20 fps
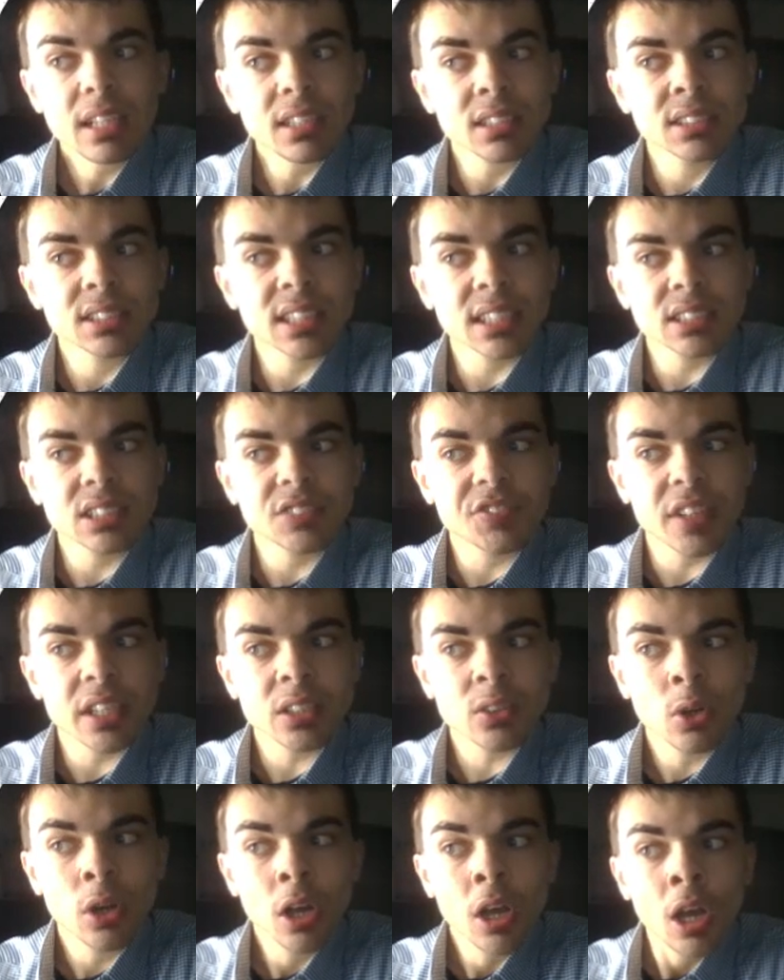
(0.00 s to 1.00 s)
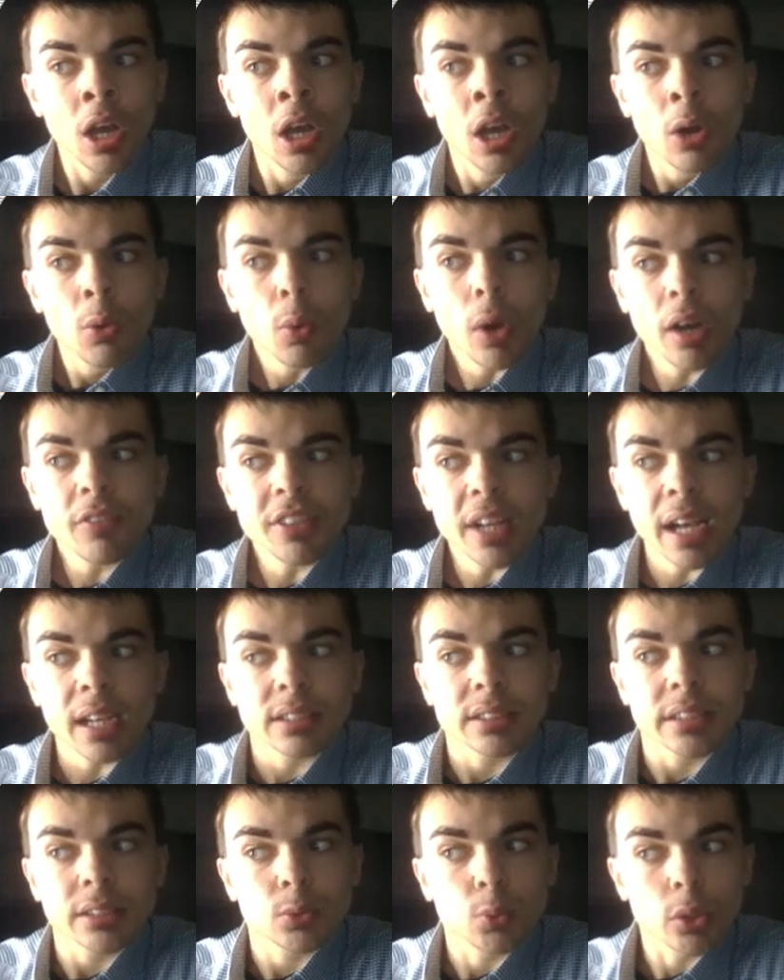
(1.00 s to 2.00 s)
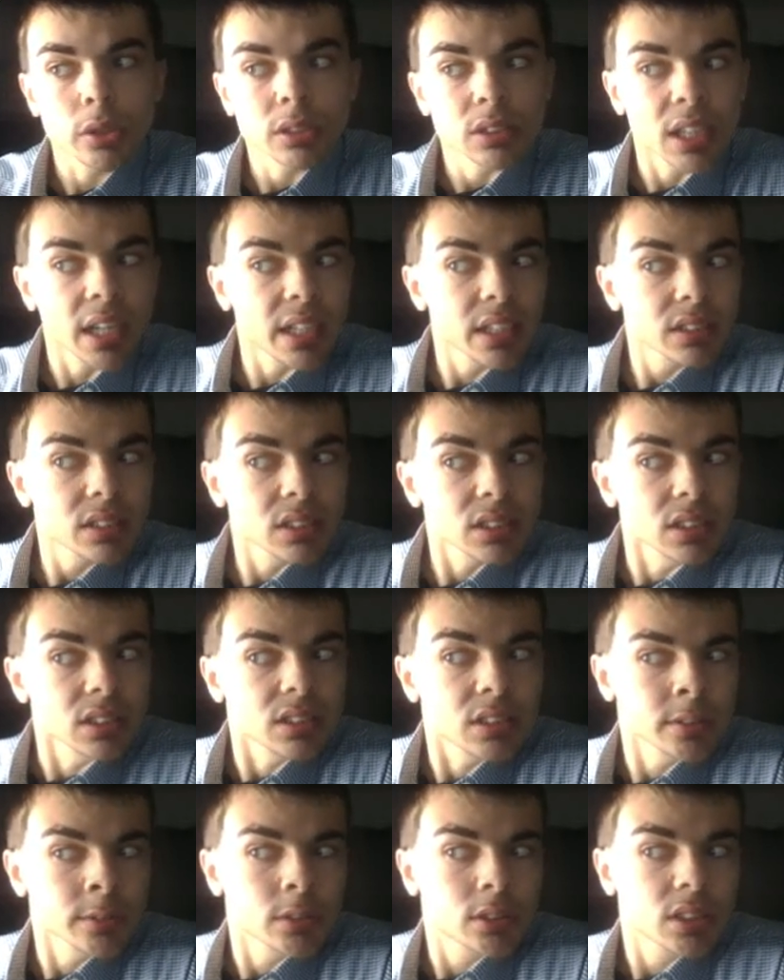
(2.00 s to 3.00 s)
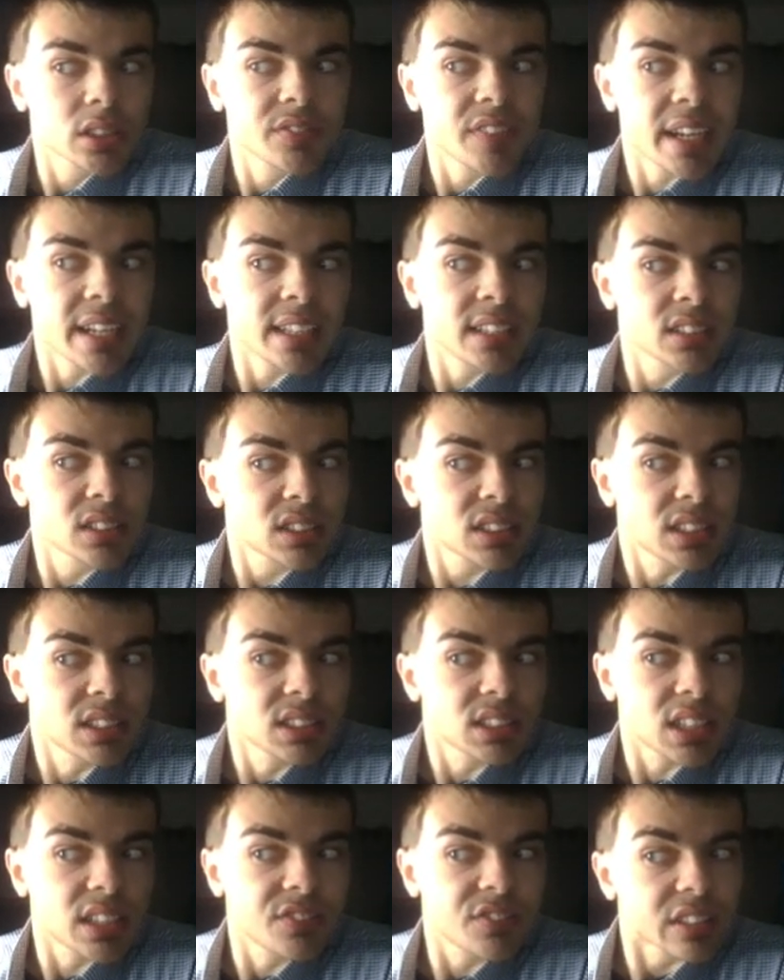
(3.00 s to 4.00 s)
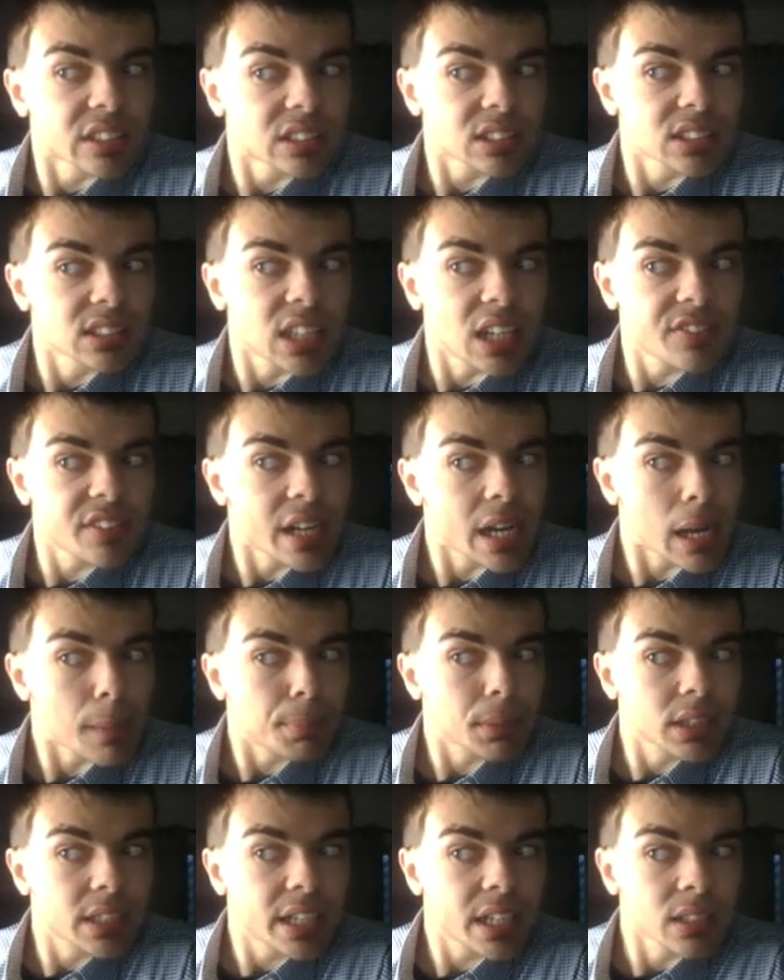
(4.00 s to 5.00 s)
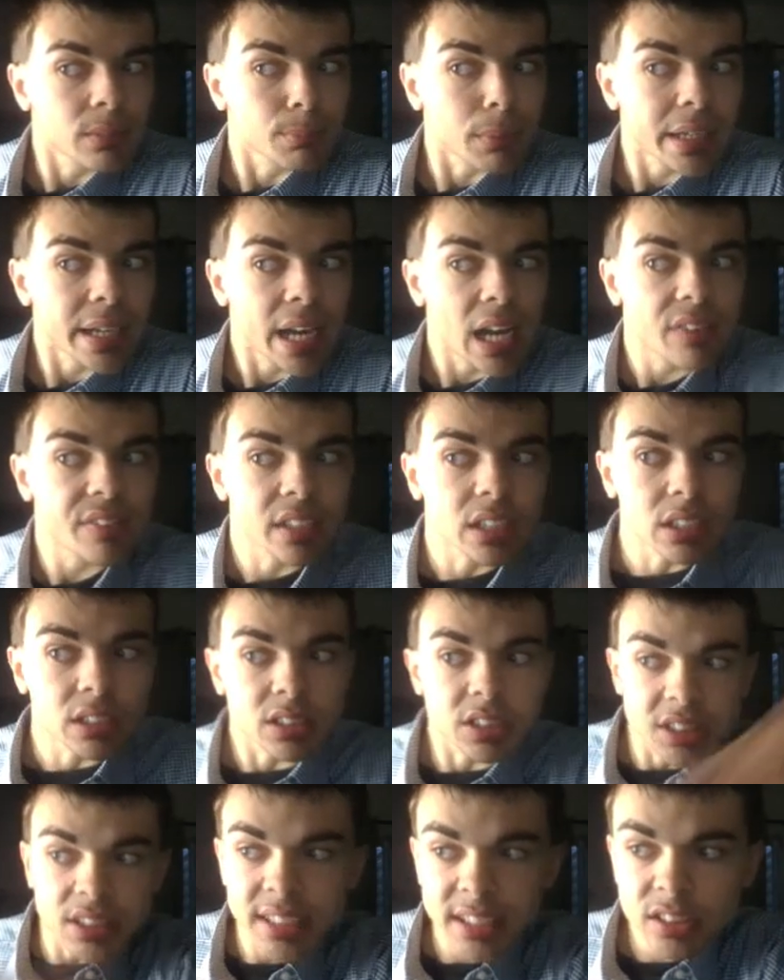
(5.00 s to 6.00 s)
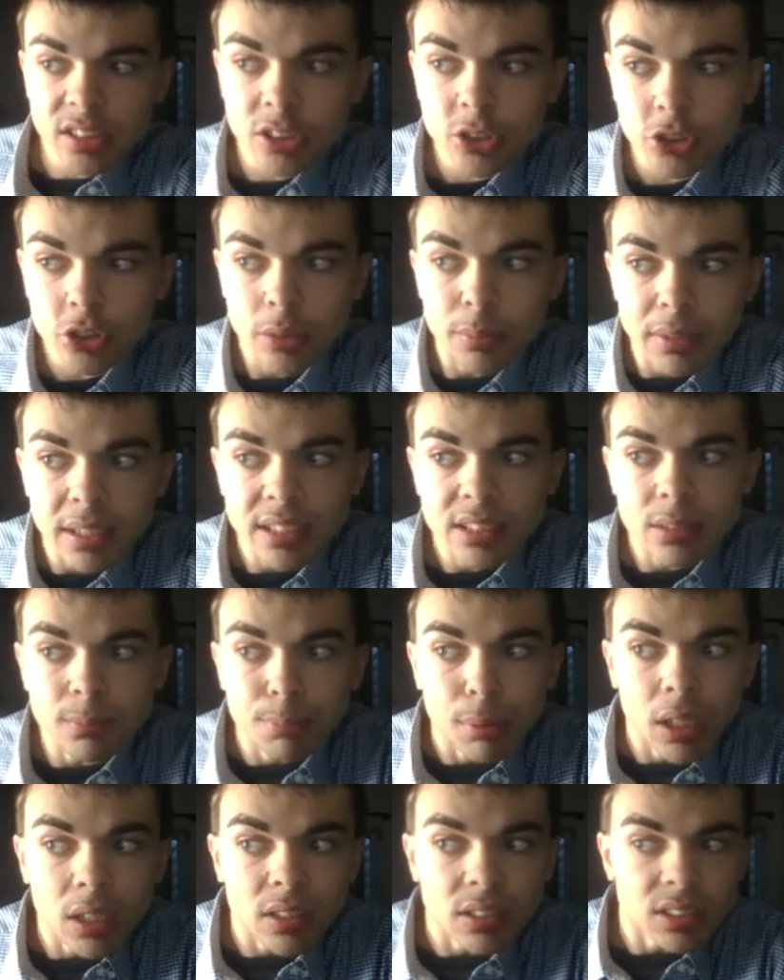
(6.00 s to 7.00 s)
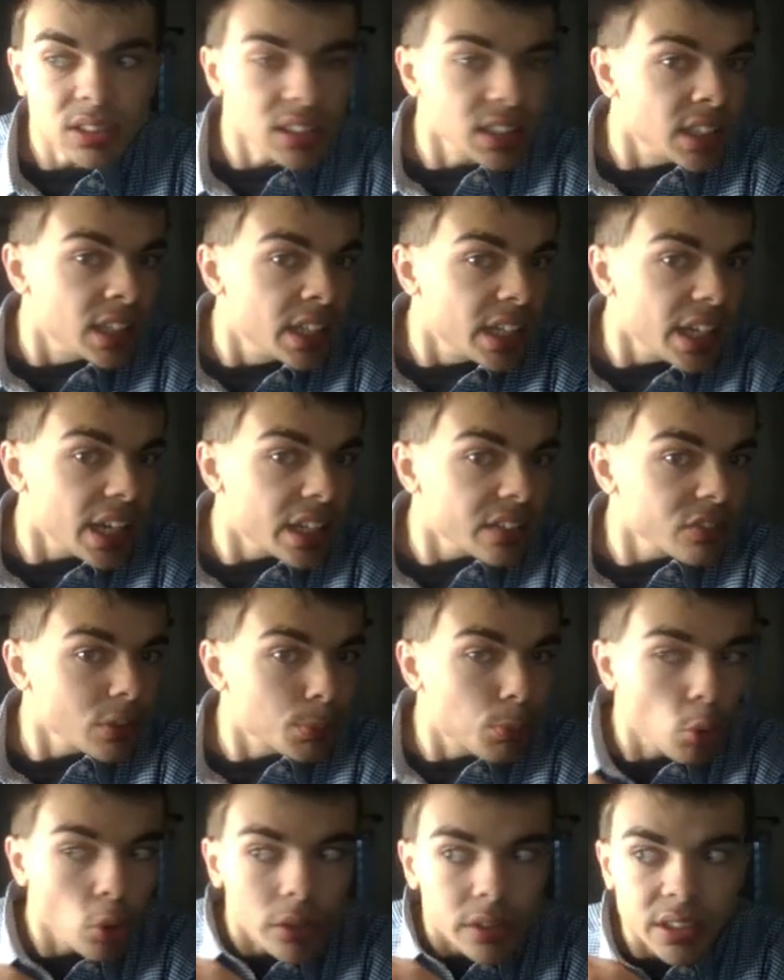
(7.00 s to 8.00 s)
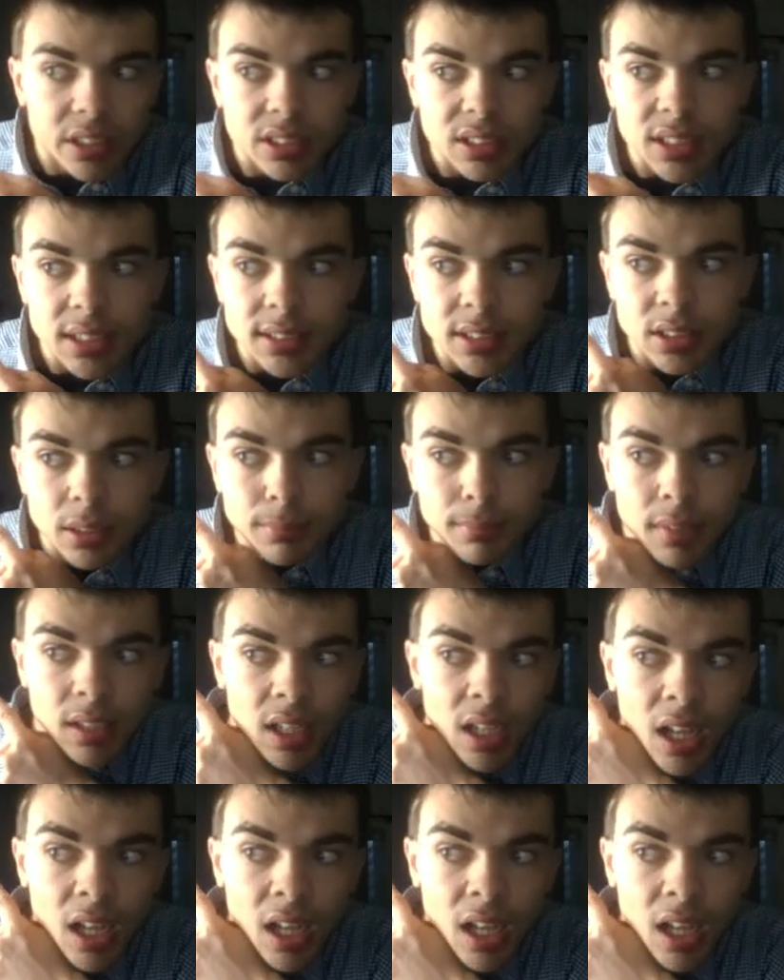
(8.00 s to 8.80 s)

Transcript: Since then, Waffle House has worked tirelessly to ensure that incidents like this never happen again by having a clear discrimination policy and reporting system.